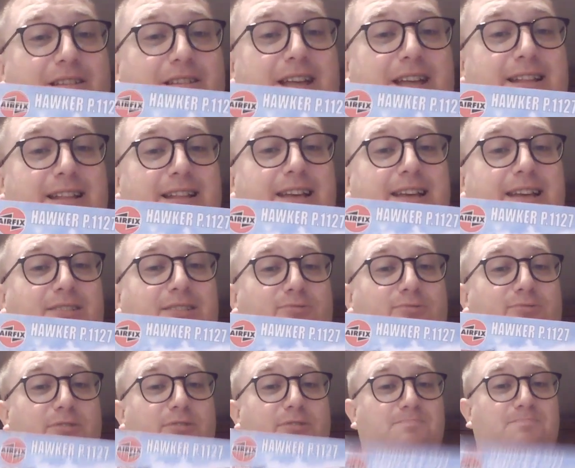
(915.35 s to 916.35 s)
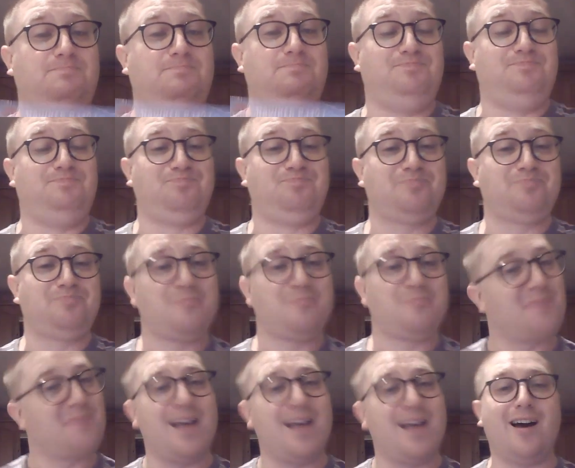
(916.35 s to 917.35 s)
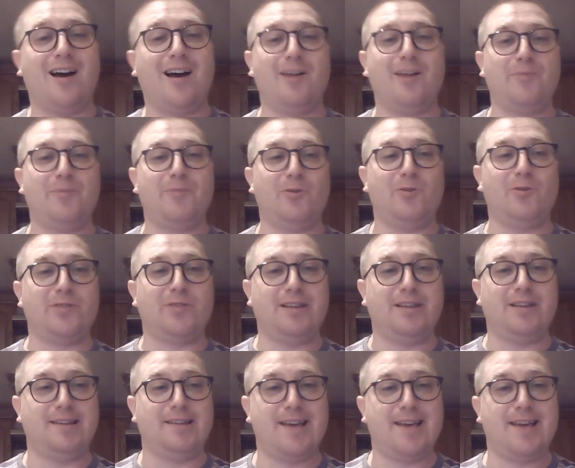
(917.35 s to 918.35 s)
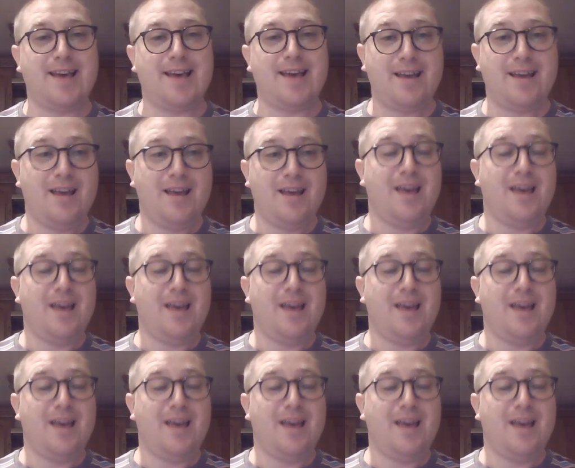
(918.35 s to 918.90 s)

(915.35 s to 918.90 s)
to that next one. I hope you all take care.